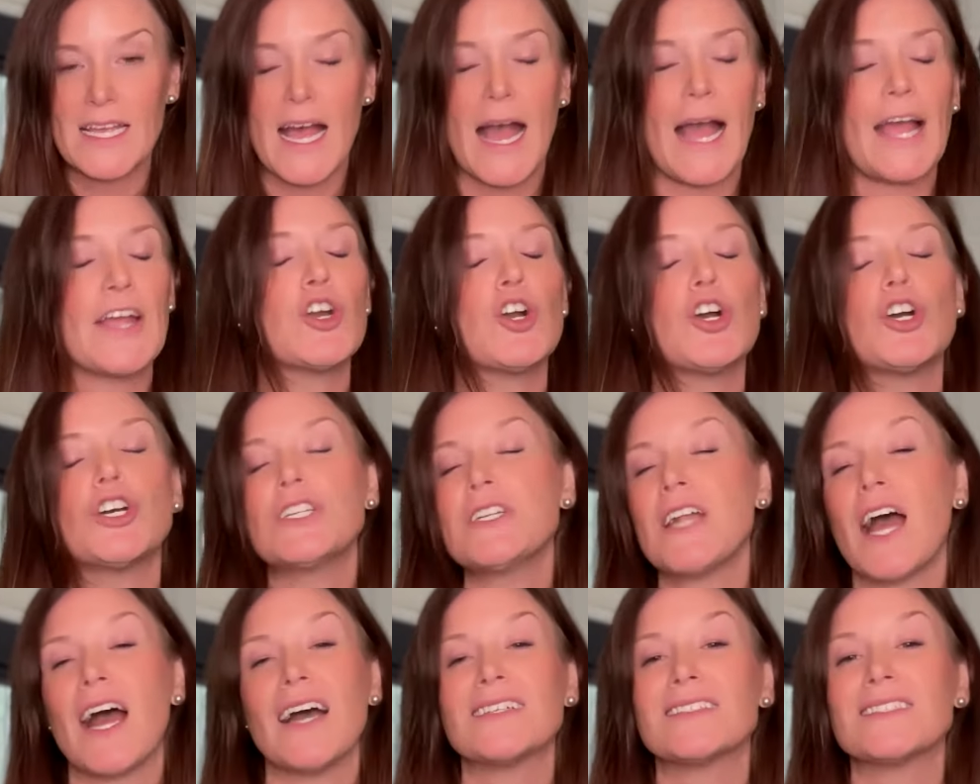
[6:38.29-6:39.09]
I could
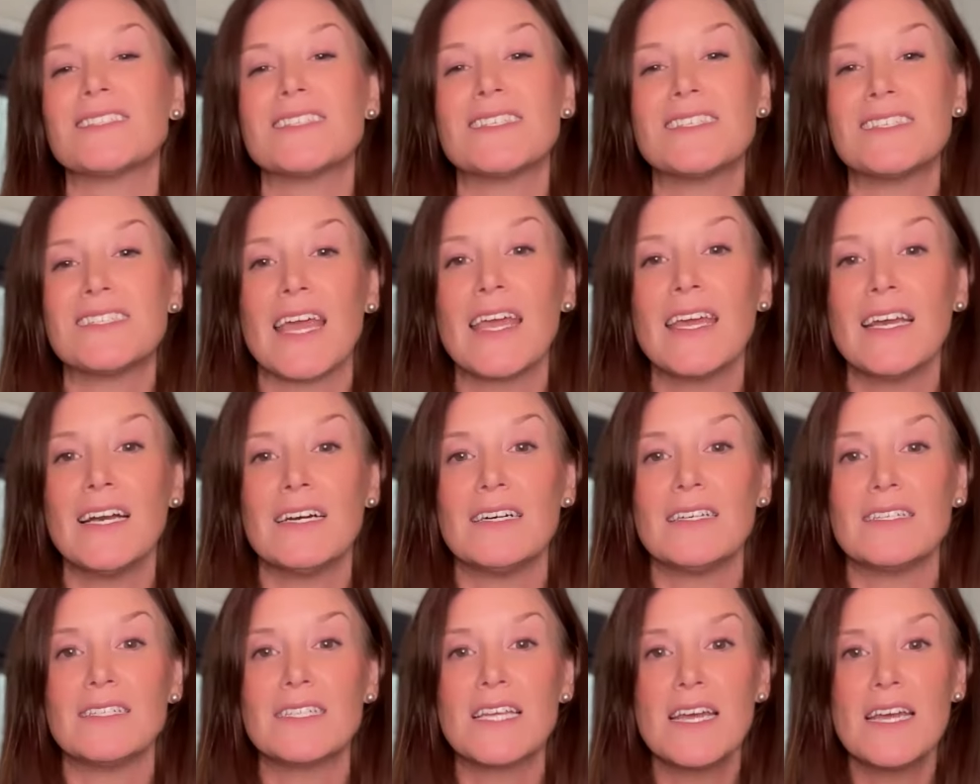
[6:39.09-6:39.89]
not
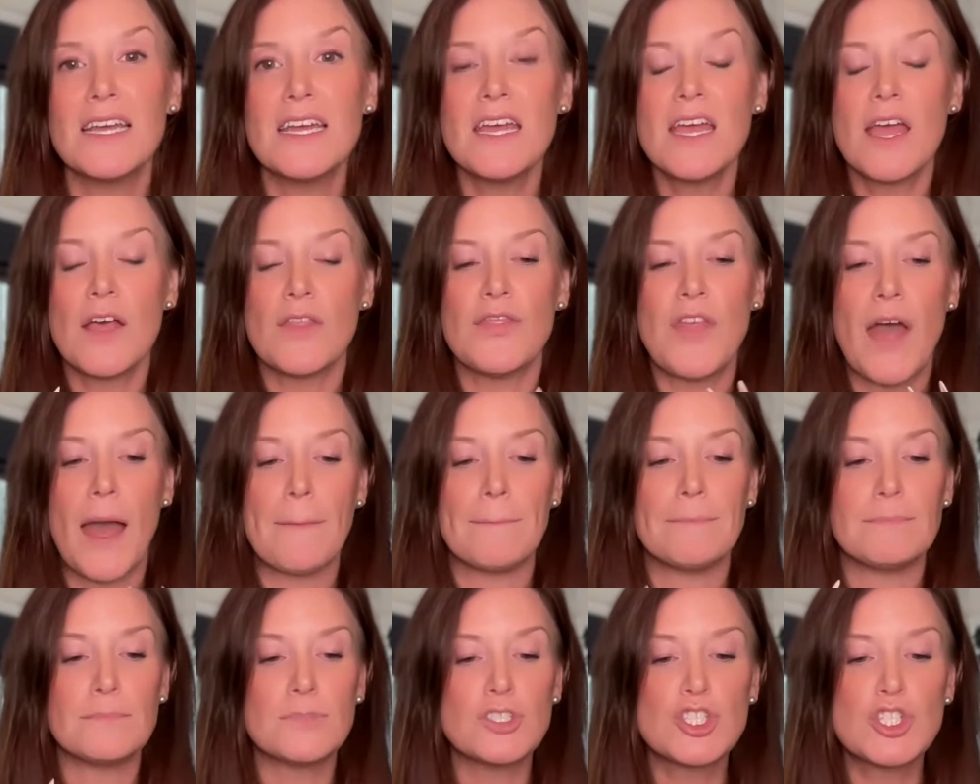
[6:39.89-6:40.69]
stand them